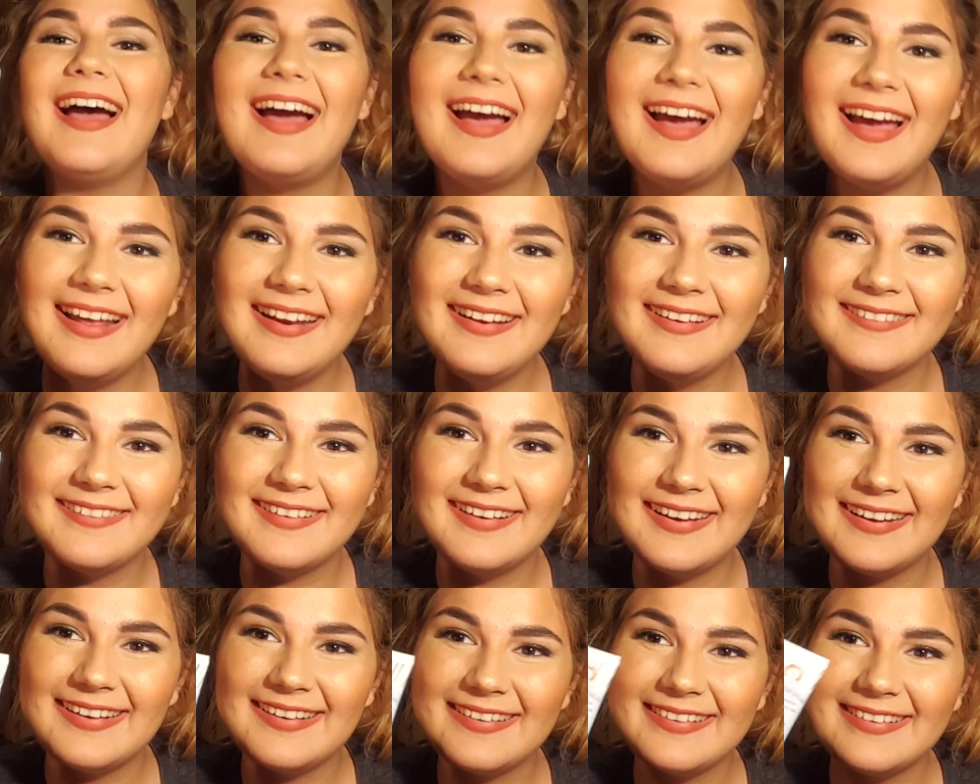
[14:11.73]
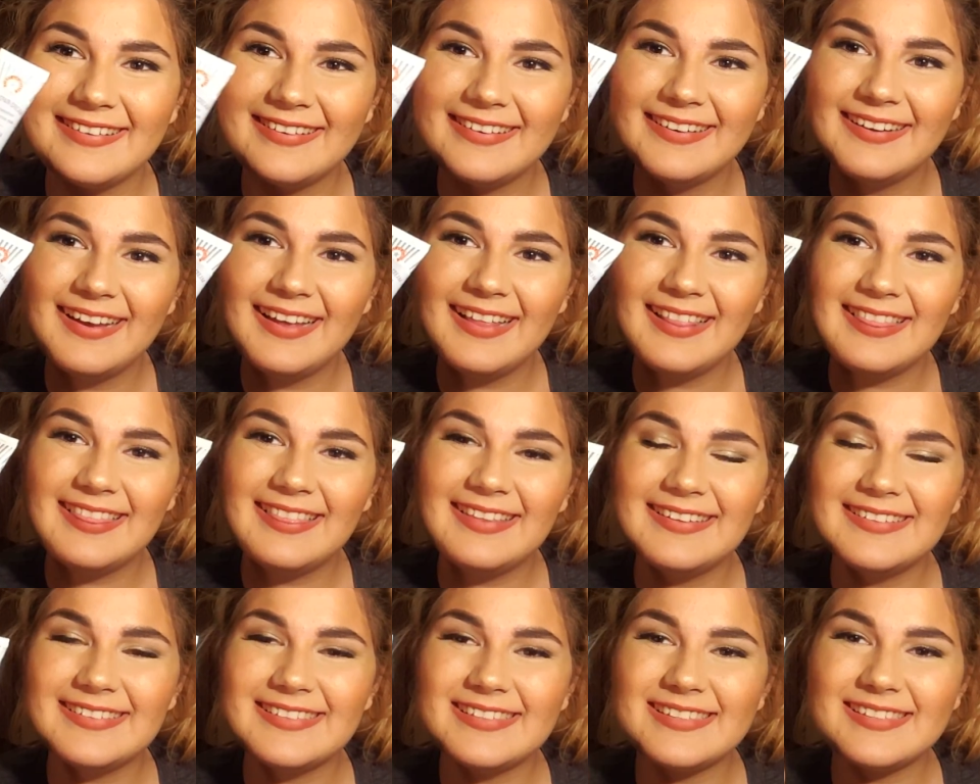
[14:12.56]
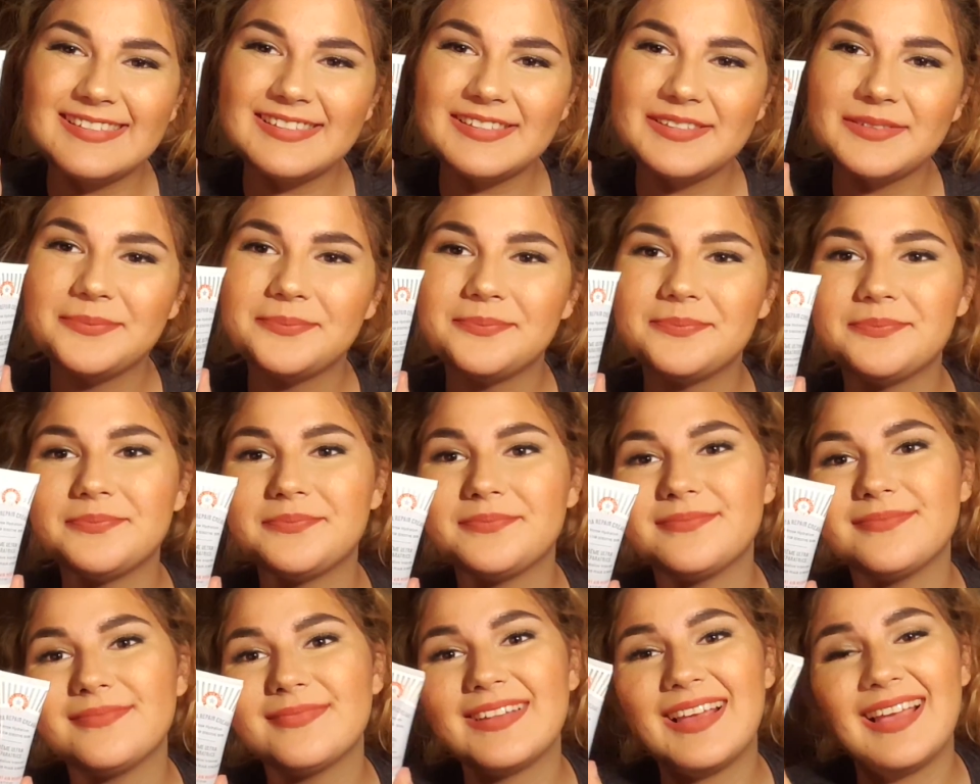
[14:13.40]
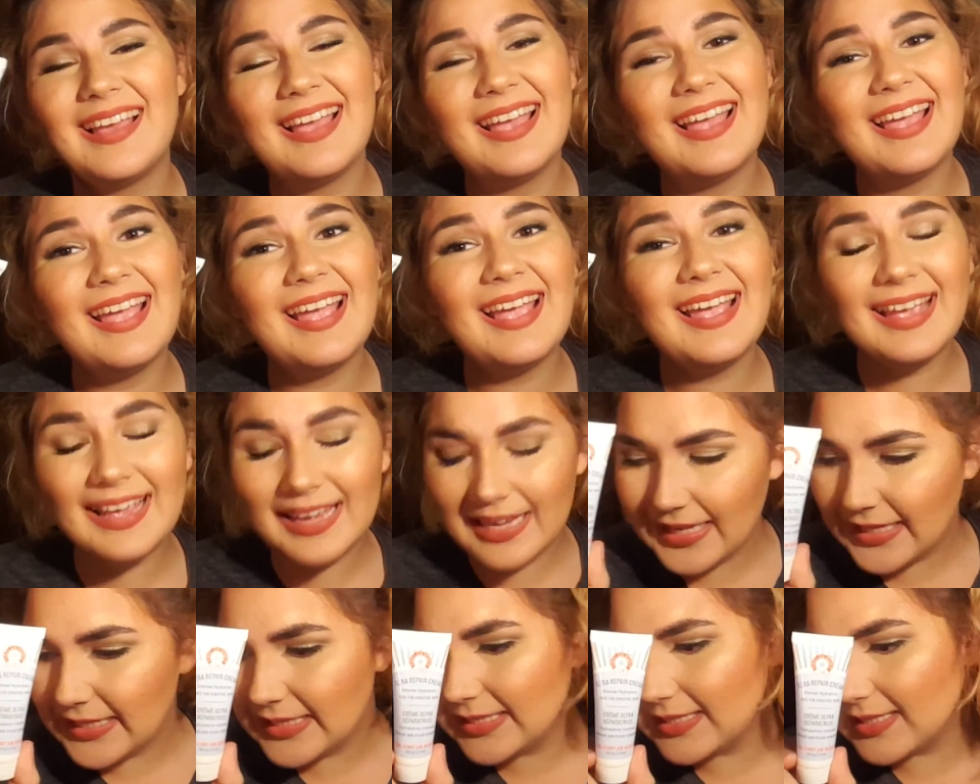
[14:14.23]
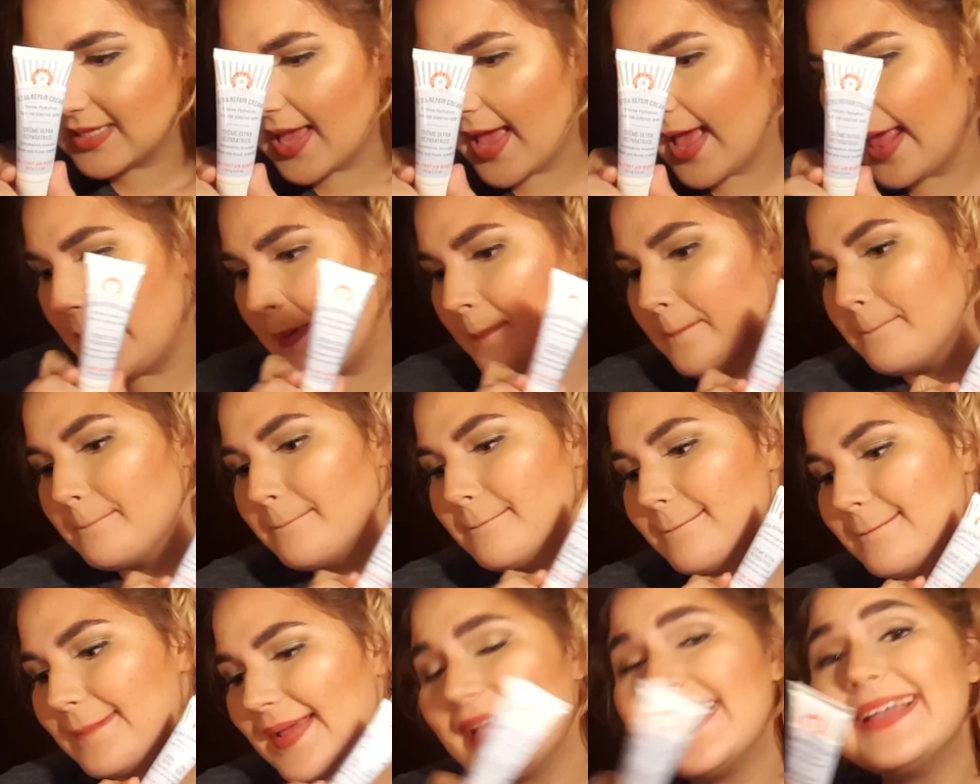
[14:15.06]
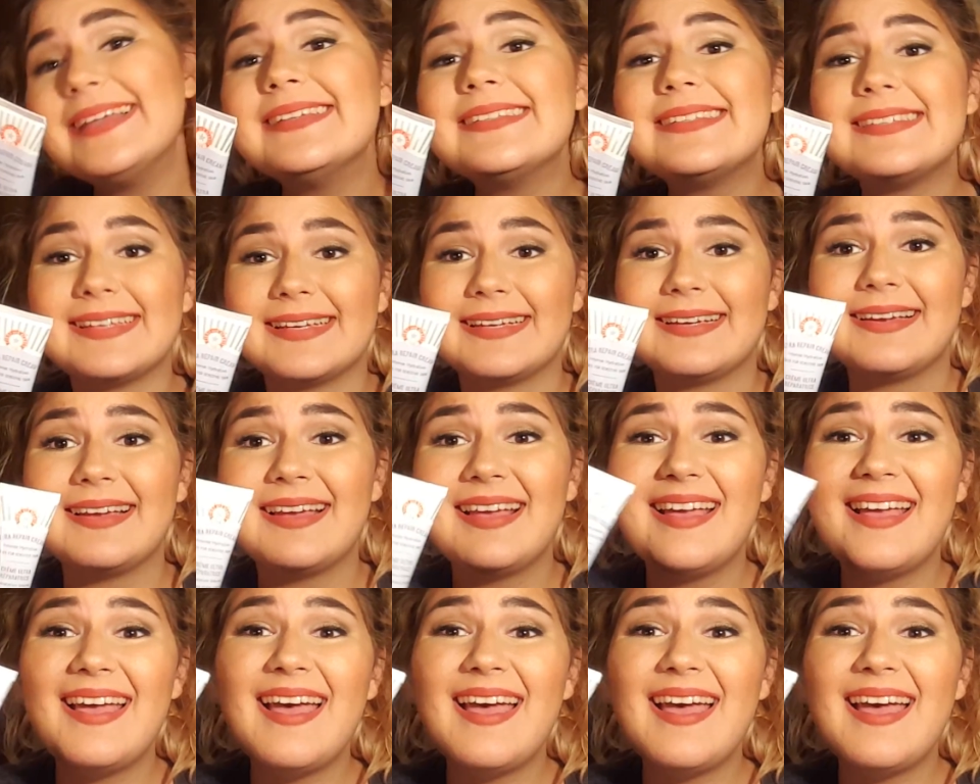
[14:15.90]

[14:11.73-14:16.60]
Anyway, this is an amazing